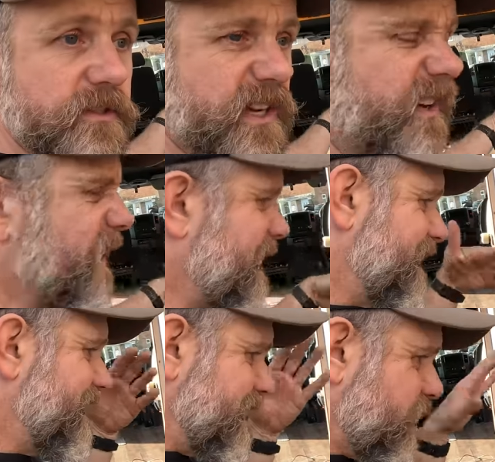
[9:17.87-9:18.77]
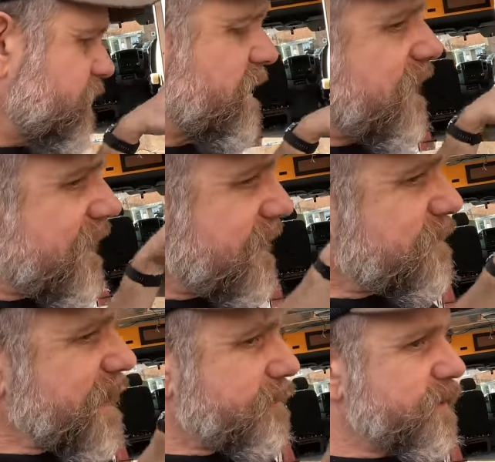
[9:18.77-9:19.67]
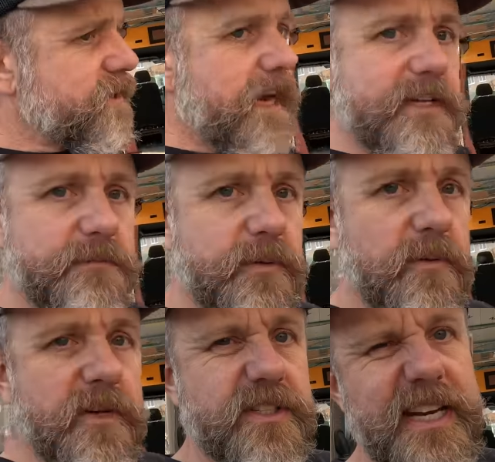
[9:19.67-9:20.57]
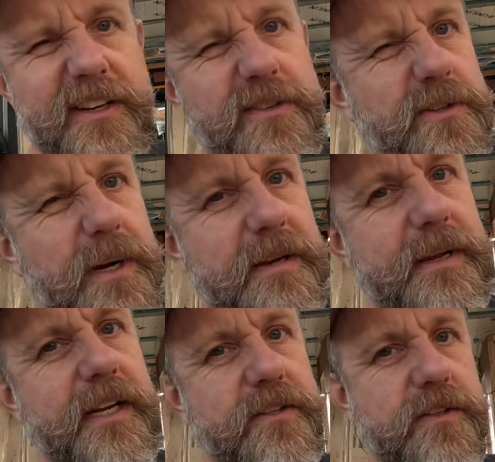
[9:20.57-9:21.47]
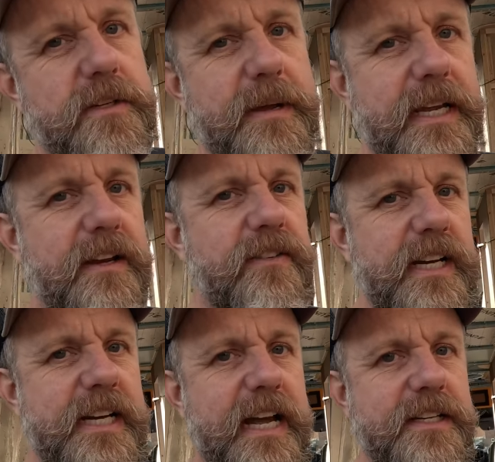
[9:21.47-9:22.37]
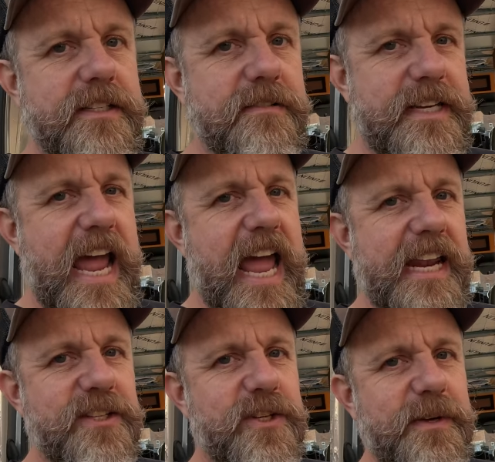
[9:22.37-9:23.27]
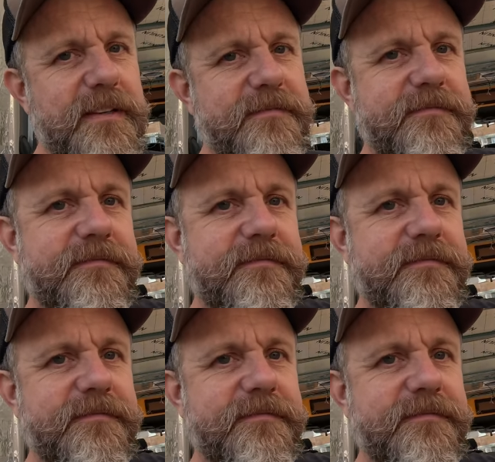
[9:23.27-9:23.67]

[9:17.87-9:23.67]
So doesn't need to be that precise, but what's an extra 20 minutes just to make it really nice? Yeah, let's do it.